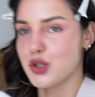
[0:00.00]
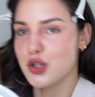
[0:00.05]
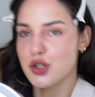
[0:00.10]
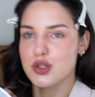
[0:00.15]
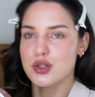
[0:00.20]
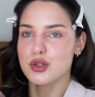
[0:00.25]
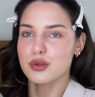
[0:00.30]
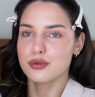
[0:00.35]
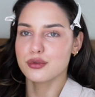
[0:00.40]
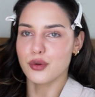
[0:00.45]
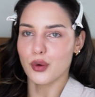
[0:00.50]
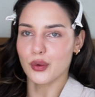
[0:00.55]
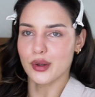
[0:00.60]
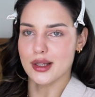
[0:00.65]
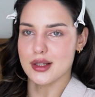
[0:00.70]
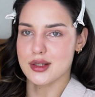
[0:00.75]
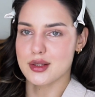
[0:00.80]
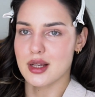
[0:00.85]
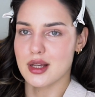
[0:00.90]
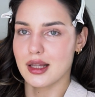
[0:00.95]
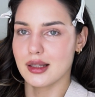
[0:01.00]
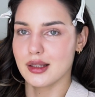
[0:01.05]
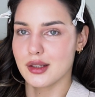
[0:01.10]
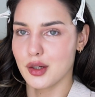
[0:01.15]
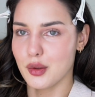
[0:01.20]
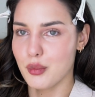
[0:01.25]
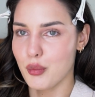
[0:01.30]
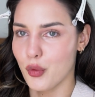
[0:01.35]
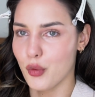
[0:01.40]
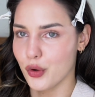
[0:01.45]
just to focus a
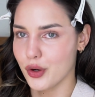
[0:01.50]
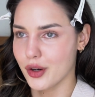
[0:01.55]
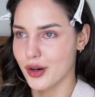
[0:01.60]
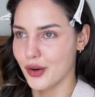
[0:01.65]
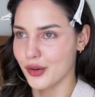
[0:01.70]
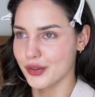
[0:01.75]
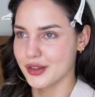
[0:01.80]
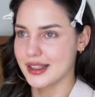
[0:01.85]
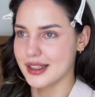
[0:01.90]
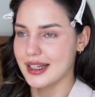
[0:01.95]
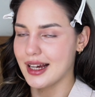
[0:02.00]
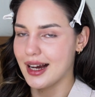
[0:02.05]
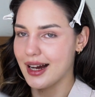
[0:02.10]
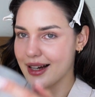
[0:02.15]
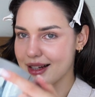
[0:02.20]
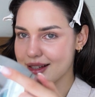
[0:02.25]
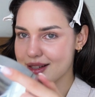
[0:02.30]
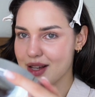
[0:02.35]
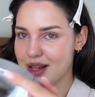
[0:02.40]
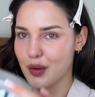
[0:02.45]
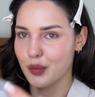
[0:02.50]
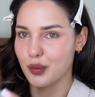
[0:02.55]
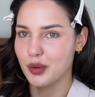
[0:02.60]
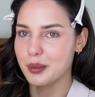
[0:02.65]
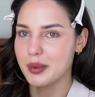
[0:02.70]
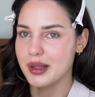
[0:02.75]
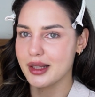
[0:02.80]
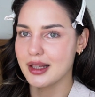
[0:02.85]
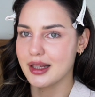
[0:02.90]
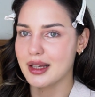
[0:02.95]
little more on the eyes, I will
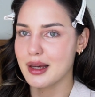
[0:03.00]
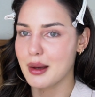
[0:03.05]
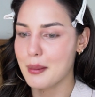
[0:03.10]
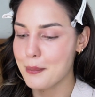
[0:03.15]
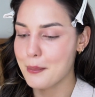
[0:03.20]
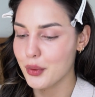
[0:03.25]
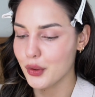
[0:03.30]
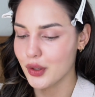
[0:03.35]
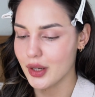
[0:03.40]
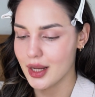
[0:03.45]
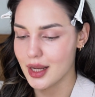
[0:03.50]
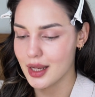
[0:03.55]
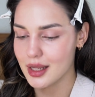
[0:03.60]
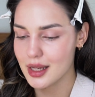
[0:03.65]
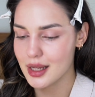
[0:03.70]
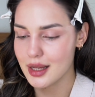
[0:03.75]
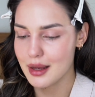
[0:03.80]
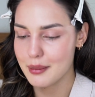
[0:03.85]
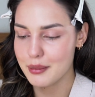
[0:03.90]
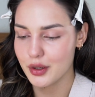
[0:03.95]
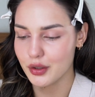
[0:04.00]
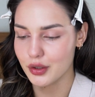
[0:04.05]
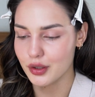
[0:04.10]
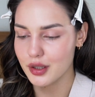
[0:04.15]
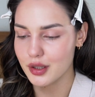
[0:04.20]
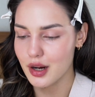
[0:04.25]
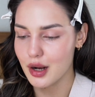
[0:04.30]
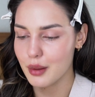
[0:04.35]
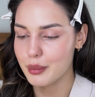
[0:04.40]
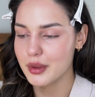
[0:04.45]
be putting a
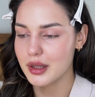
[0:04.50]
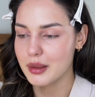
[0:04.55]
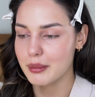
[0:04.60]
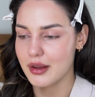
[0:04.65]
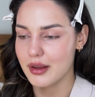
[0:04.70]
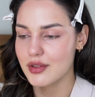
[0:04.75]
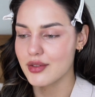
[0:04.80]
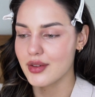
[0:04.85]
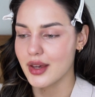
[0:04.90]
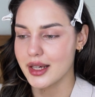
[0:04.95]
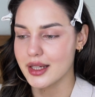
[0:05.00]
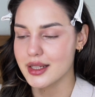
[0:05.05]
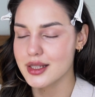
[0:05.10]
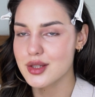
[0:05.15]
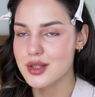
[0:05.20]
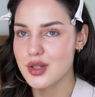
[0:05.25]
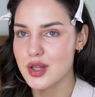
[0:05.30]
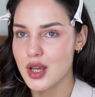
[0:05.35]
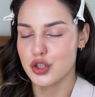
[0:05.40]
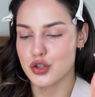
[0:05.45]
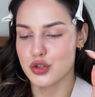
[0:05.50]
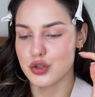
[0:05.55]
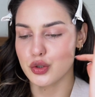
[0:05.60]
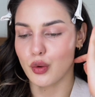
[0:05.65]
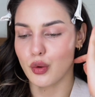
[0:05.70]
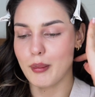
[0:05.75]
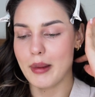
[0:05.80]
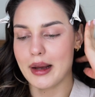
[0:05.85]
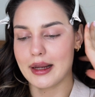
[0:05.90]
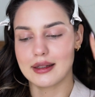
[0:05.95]
mirror up in my face. Just
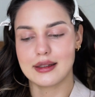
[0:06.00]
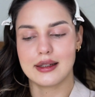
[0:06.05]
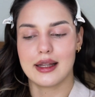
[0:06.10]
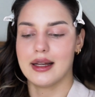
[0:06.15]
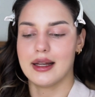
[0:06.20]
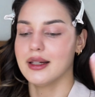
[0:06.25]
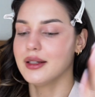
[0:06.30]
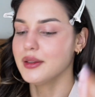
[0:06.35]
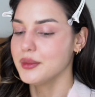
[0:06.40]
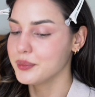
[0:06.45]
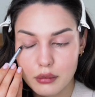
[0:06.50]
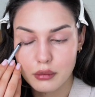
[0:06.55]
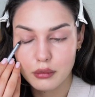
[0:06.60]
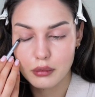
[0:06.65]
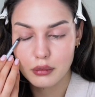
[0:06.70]
don't mind that.